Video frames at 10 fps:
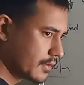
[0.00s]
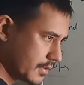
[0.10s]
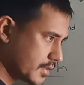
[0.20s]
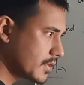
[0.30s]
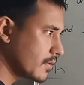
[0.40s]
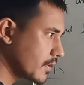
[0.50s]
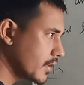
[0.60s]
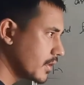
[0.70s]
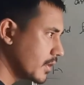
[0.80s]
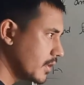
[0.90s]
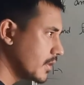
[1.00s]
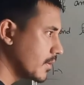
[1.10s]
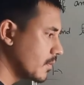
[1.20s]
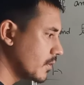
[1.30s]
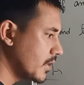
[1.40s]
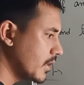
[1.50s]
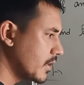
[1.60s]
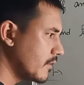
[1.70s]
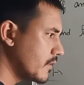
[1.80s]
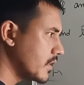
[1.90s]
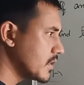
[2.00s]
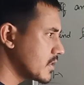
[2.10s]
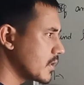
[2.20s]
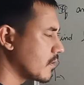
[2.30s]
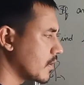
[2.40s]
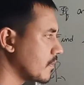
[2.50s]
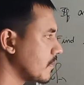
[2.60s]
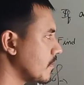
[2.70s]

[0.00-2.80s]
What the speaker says: Is it okay? In the book, they gave it as theorem.